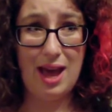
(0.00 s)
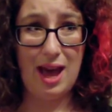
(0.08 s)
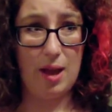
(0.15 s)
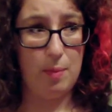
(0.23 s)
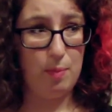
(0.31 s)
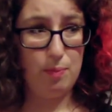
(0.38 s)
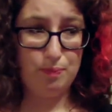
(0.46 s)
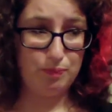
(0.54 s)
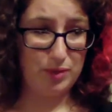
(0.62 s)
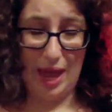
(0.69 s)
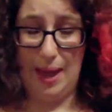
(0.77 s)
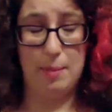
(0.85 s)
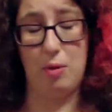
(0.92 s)
I
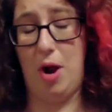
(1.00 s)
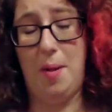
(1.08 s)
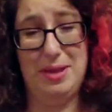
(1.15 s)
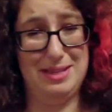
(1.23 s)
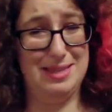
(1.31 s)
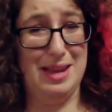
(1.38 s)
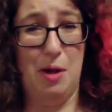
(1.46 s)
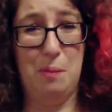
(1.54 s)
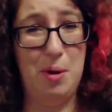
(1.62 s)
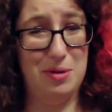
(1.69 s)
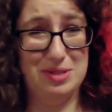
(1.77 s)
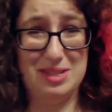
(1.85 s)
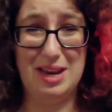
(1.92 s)
can't promise that I'll
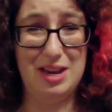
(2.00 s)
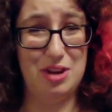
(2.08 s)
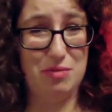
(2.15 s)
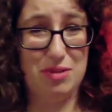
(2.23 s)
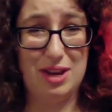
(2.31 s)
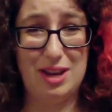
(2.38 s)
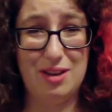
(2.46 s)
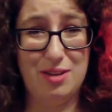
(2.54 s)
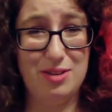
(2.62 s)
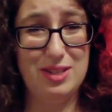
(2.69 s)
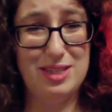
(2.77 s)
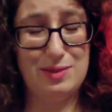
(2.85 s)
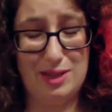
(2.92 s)
post any new
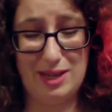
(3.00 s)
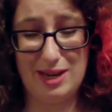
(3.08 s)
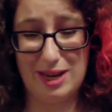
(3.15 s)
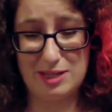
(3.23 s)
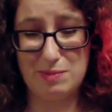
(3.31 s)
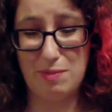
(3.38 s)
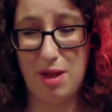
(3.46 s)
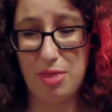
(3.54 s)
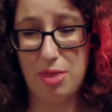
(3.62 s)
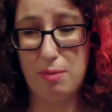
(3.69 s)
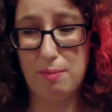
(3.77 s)
videos in the next month,